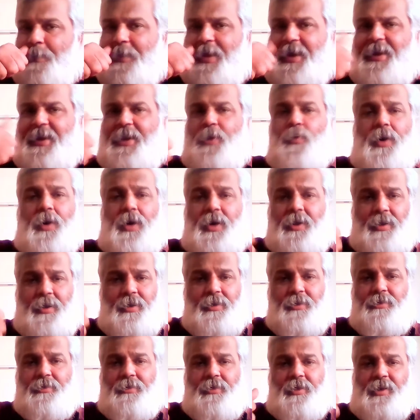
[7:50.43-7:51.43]

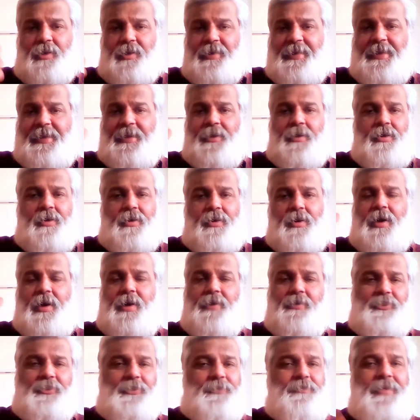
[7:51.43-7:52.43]
anyone, a cleaner, a
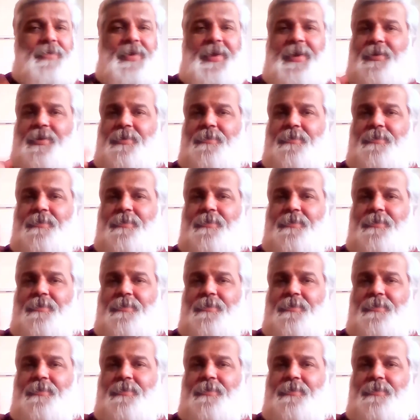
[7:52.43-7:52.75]
housemaid,